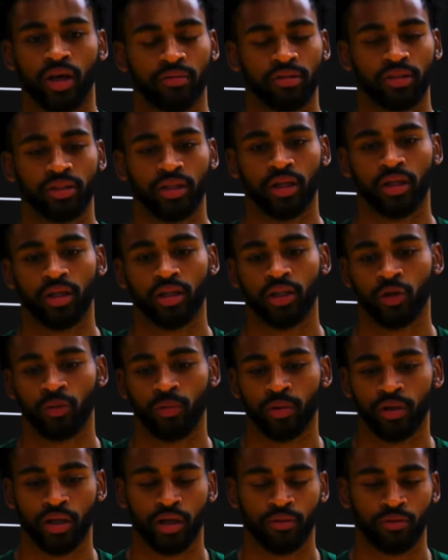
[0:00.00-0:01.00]
you have to study a
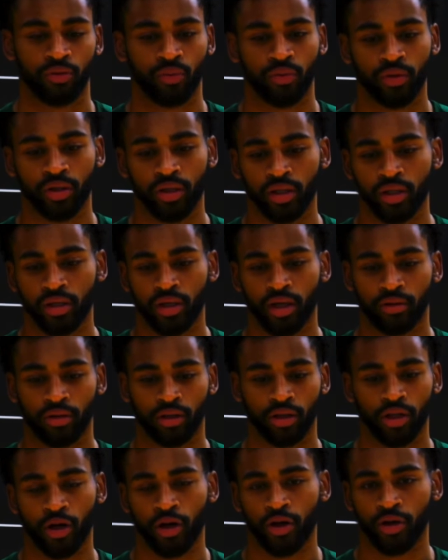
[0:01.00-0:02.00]
little bit, you have to read, you have
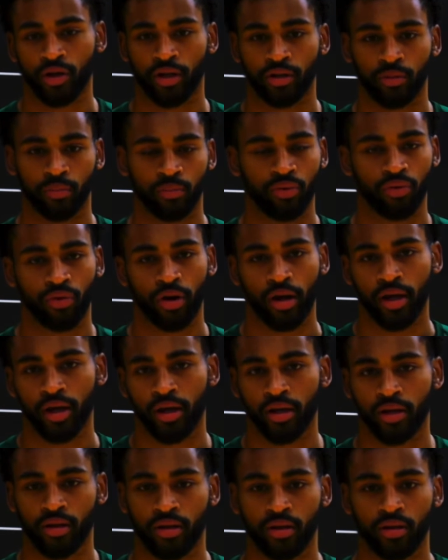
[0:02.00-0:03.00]
to learn, you have to
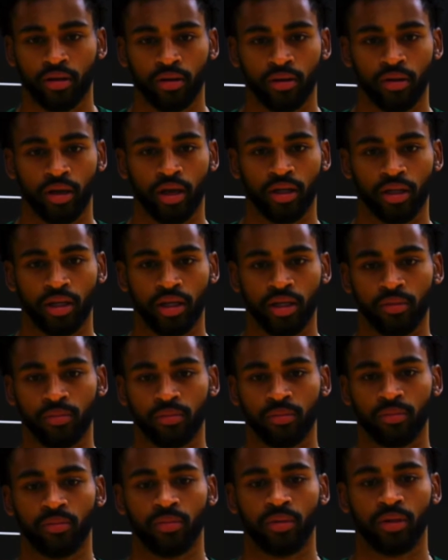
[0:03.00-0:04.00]
pray, you have to
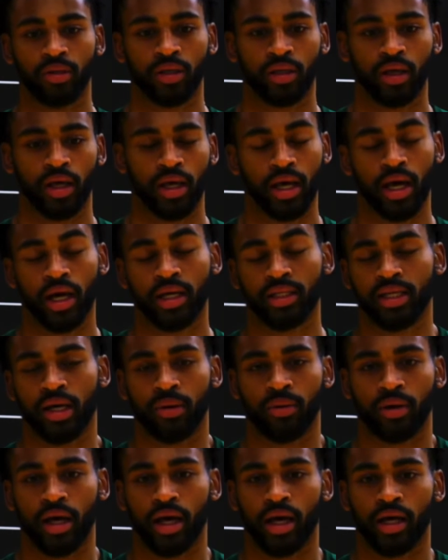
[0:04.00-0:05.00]
keep in
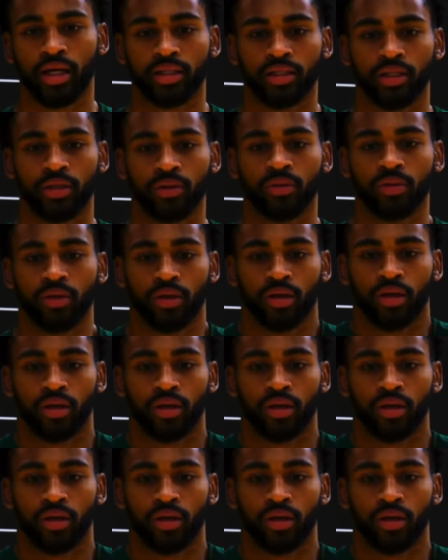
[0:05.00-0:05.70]
contact with God. So